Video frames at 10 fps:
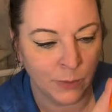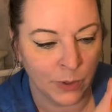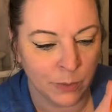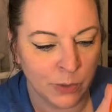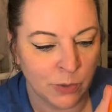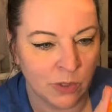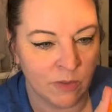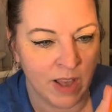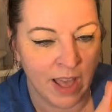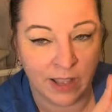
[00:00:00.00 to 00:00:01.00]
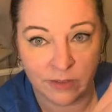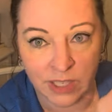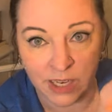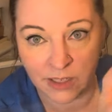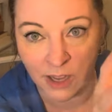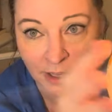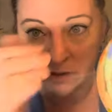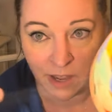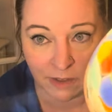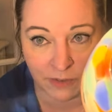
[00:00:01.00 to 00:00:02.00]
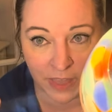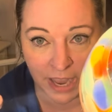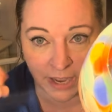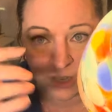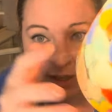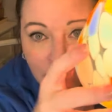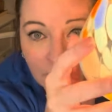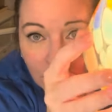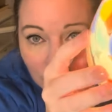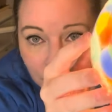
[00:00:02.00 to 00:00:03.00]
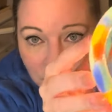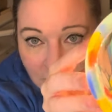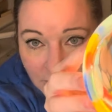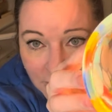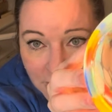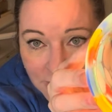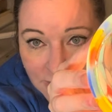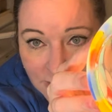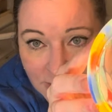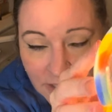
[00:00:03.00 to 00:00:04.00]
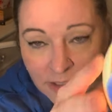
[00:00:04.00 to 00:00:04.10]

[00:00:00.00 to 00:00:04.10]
warmer survived getting knocked off of there, this